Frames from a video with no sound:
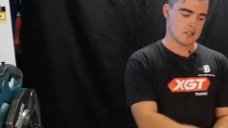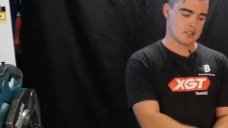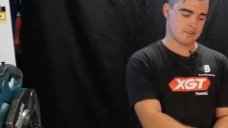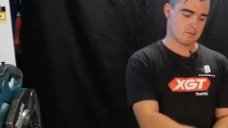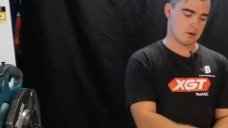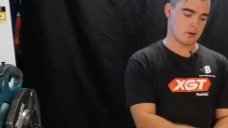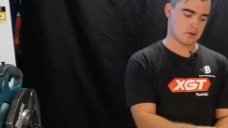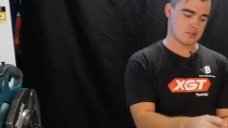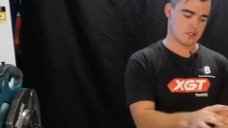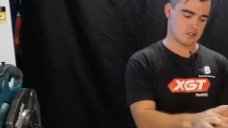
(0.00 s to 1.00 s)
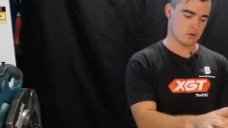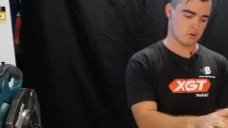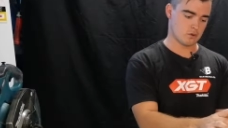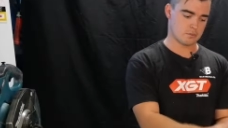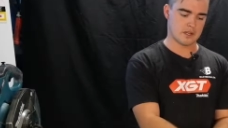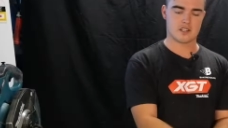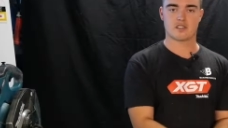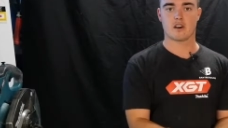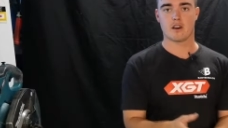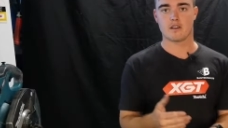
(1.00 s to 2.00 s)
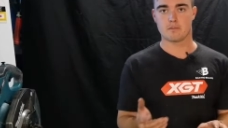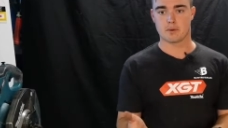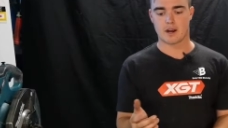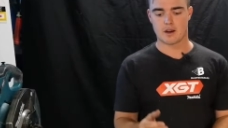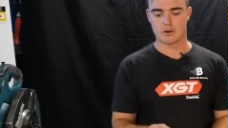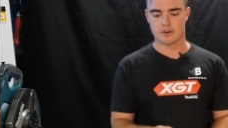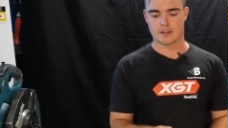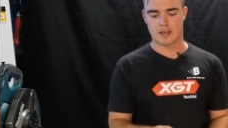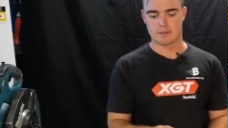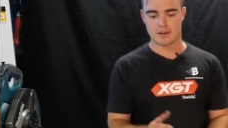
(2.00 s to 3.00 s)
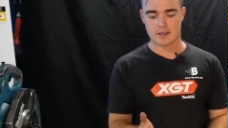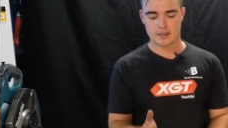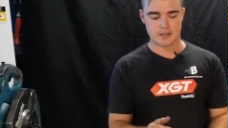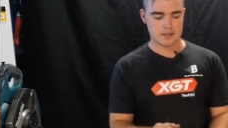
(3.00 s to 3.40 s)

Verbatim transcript: different modes to PSI, your bar, or your KPA,